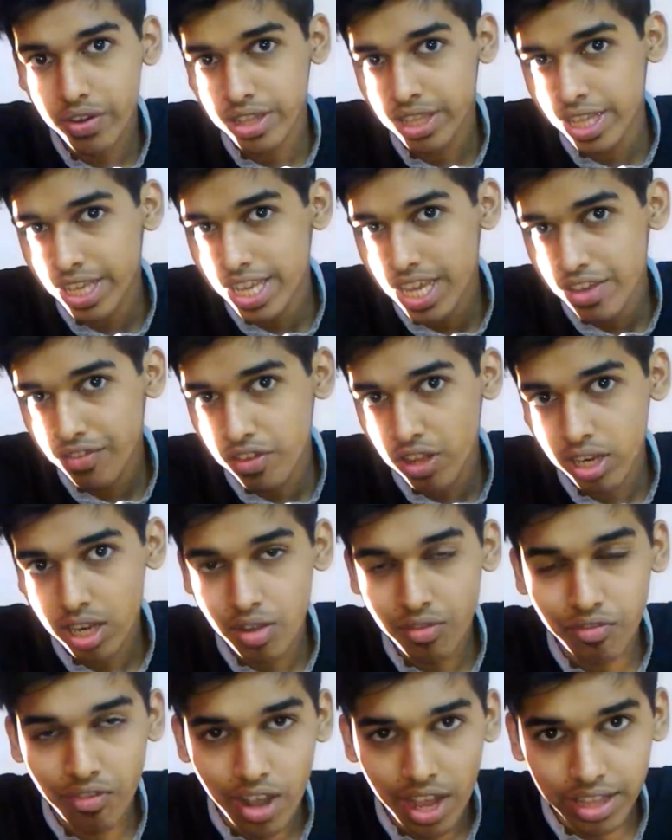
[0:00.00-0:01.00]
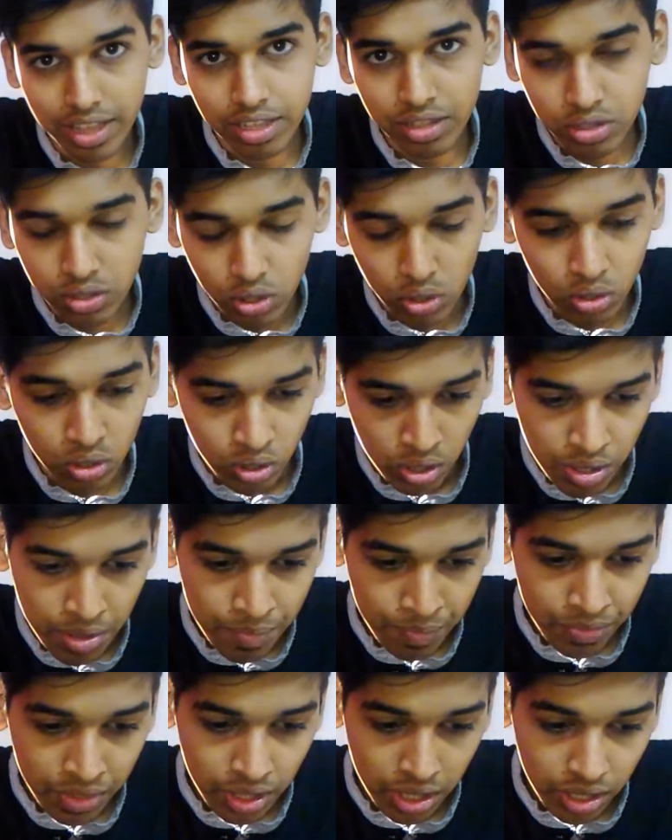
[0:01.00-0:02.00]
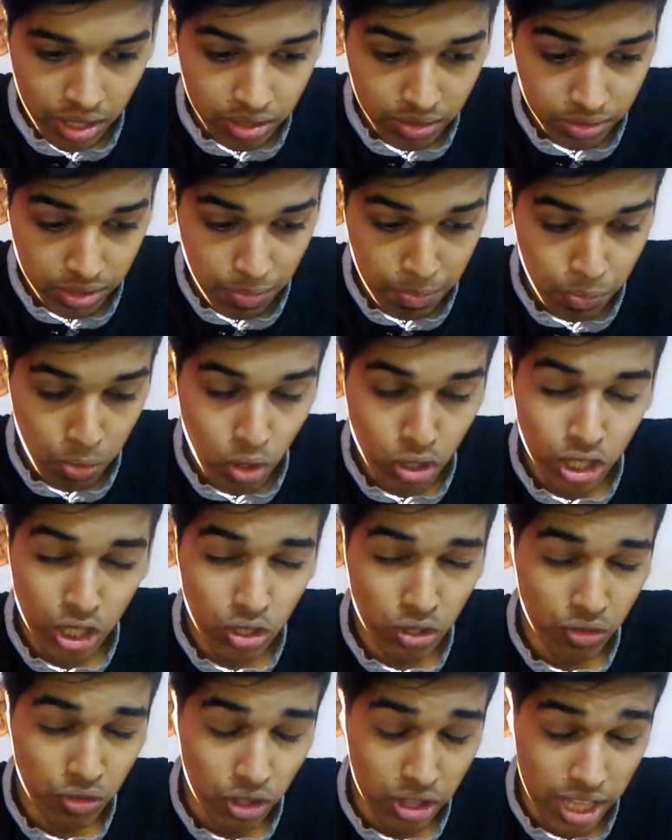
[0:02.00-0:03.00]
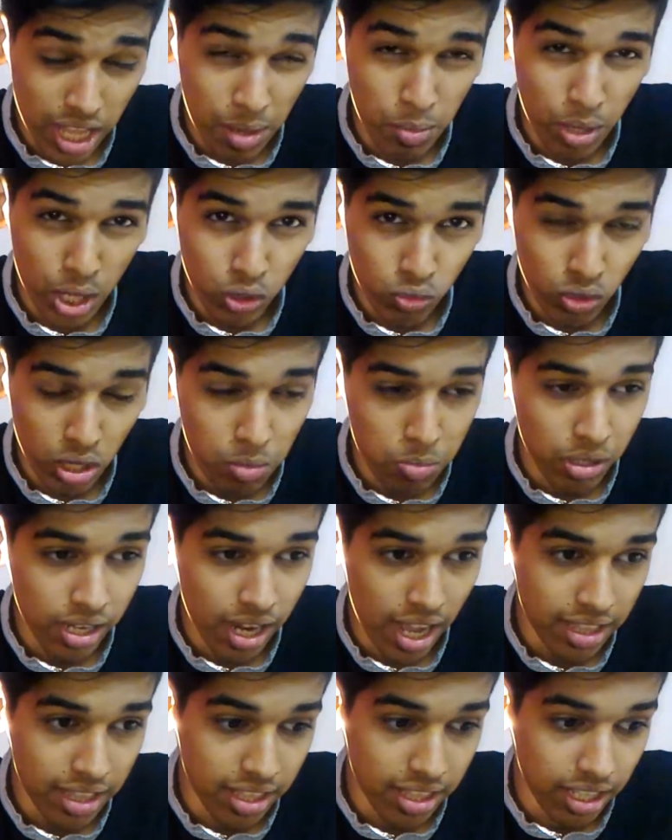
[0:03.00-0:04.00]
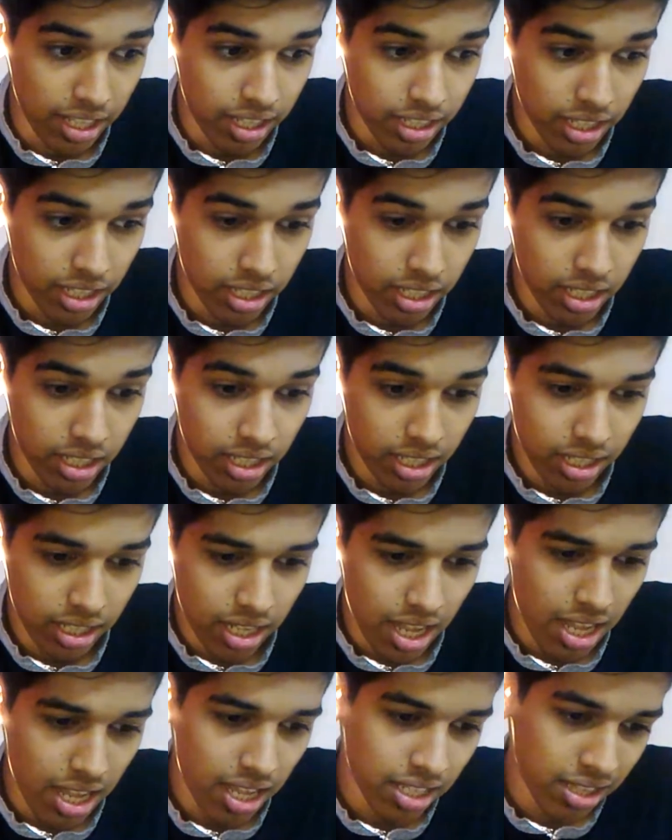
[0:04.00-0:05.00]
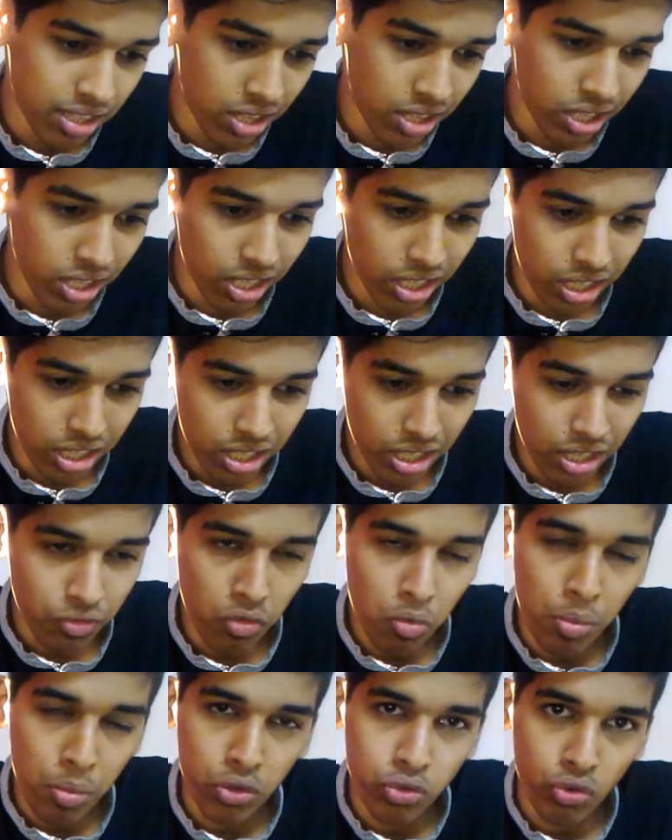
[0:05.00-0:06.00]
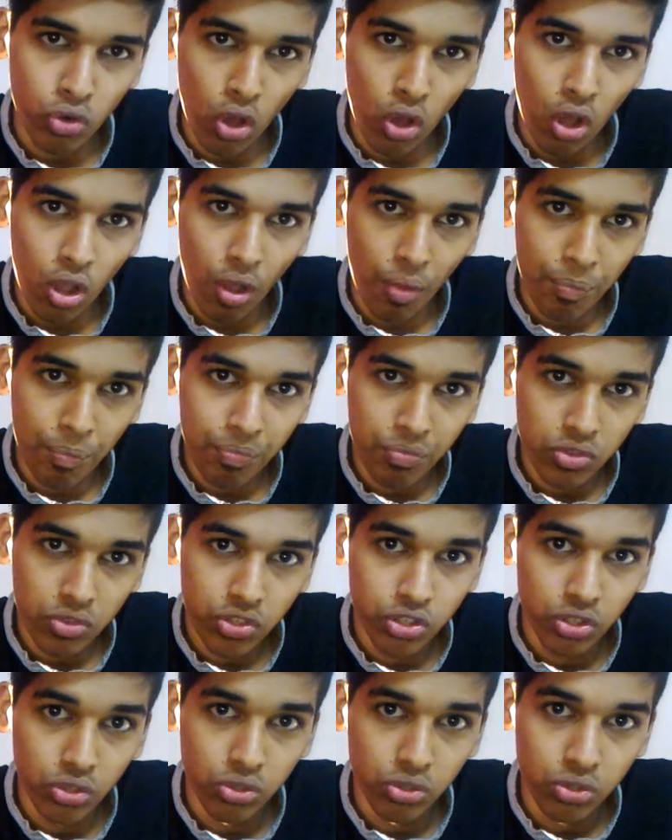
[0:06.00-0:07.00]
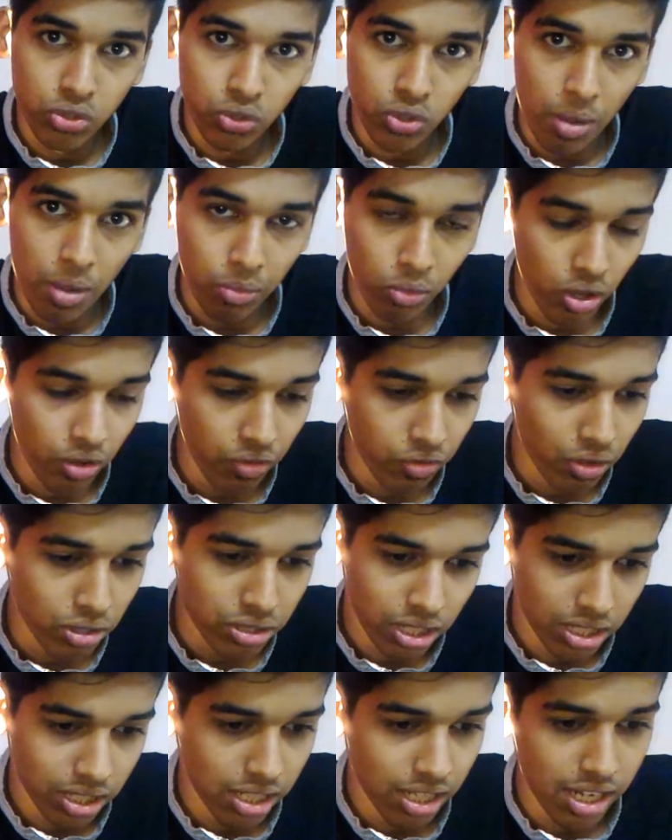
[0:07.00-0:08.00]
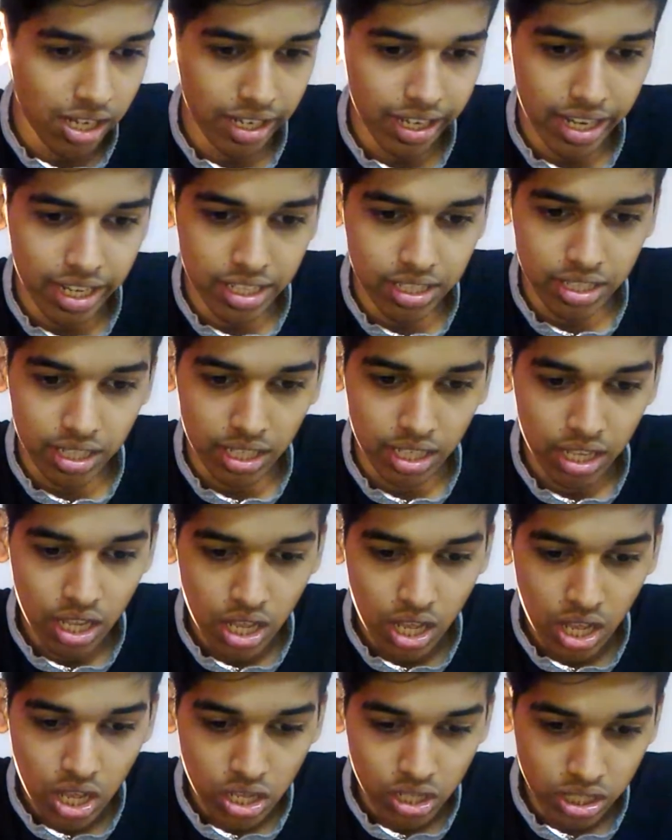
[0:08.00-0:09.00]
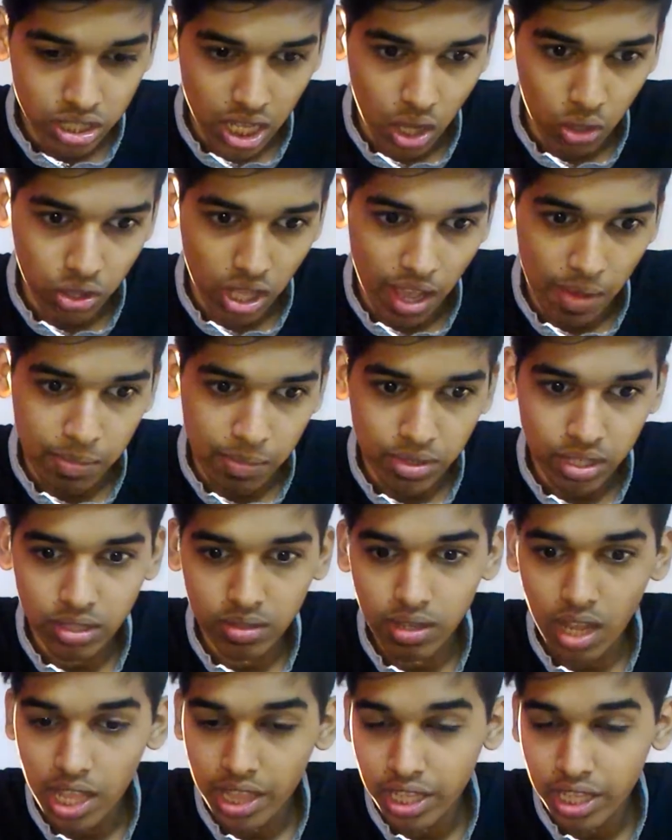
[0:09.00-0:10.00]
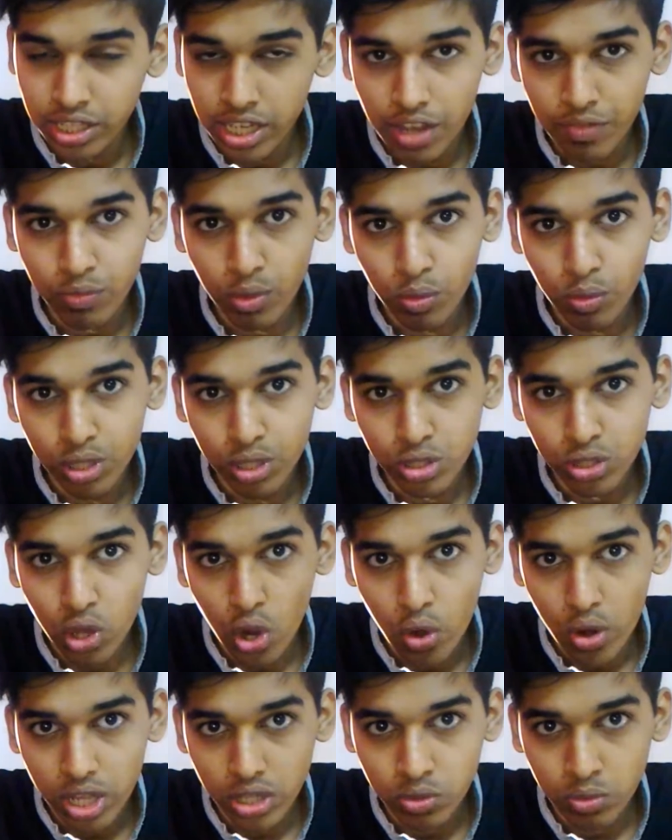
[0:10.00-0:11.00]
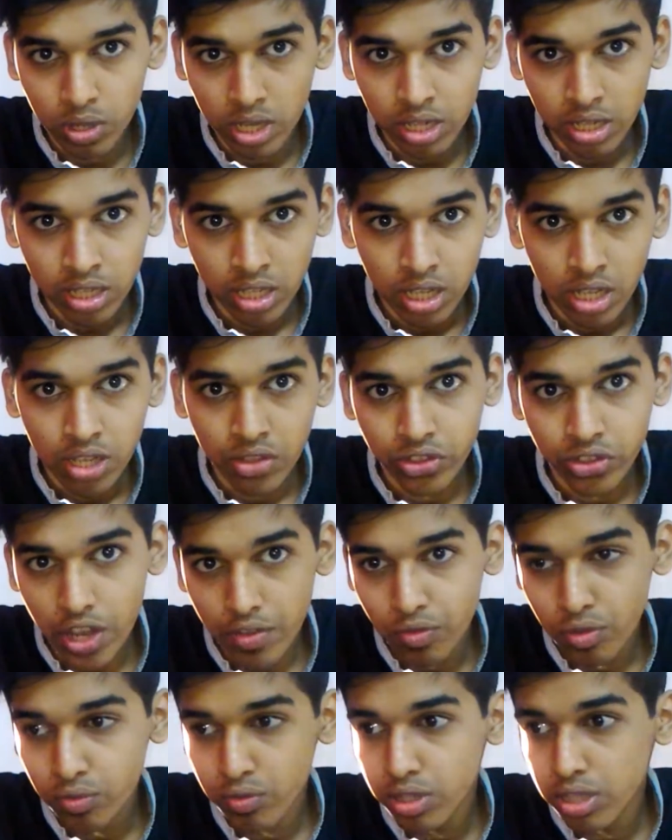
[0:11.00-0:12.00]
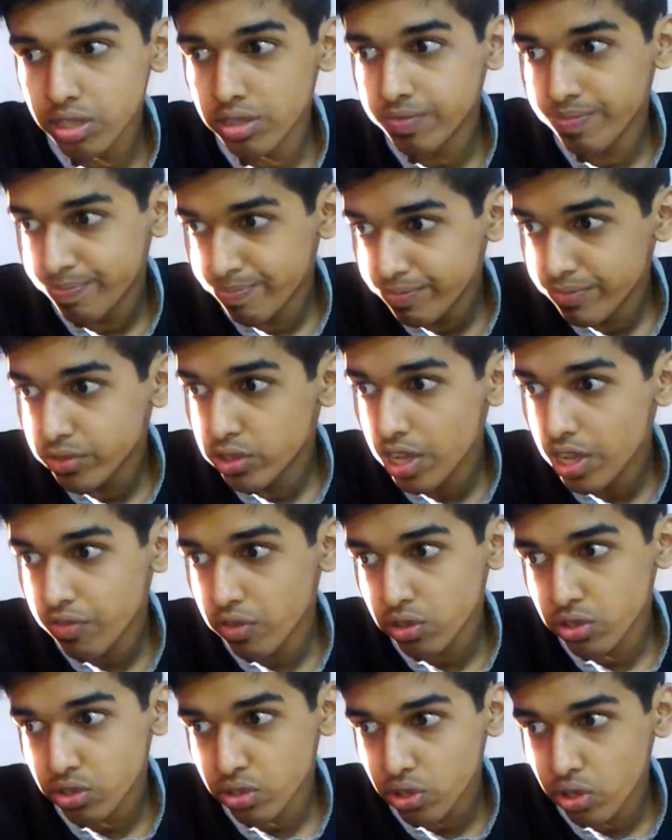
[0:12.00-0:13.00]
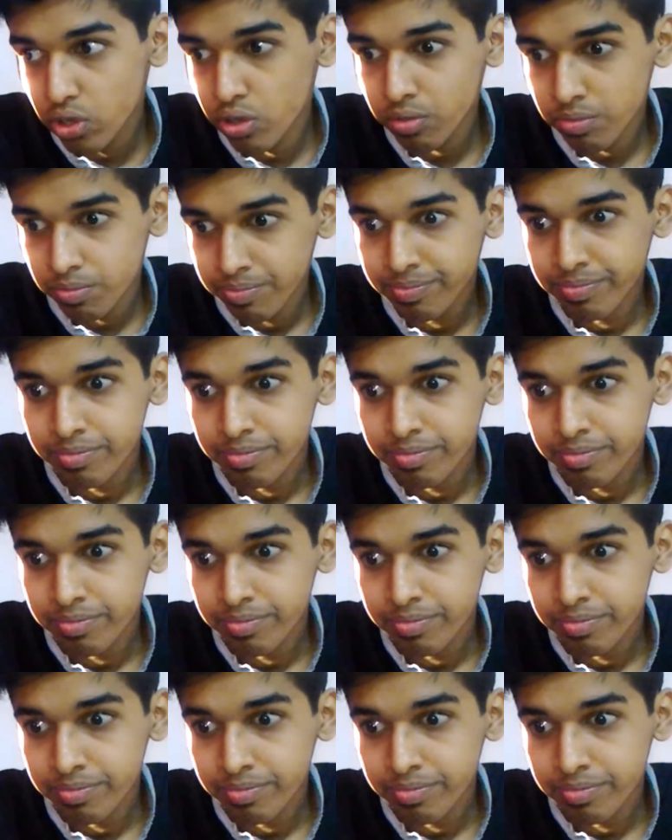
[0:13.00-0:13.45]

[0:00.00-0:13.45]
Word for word: in the EFL Cup final, so some positives for them as well. But I think, I think it will be a draw. 2-2 I'm going for Sunderland against Southampton. I think Defoe will score as well. Defoe will Defoe score.